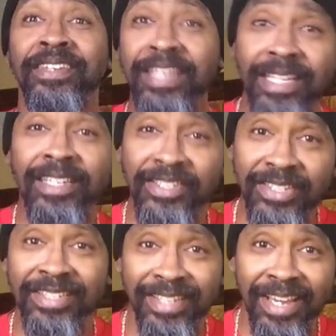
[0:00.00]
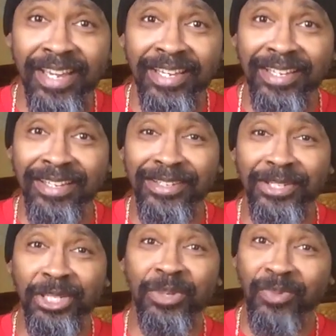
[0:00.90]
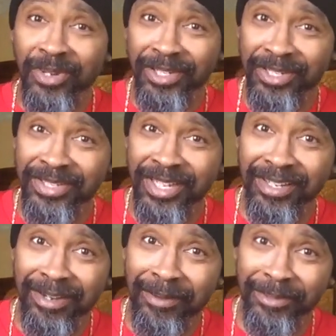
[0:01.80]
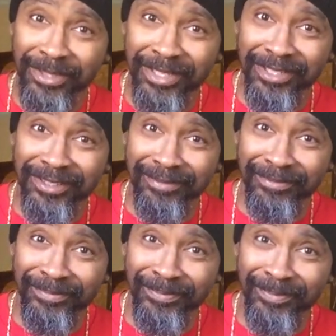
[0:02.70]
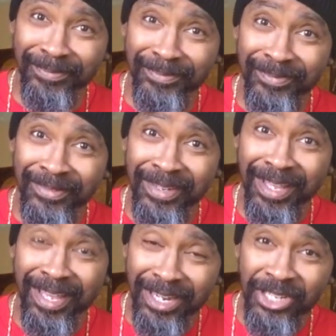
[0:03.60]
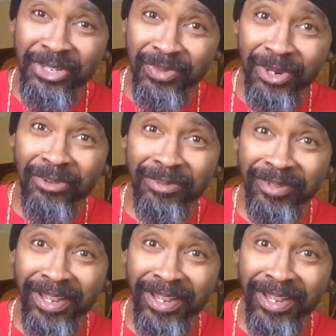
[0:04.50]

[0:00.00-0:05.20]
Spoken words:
needless to say, she won the state competition. And then she went on from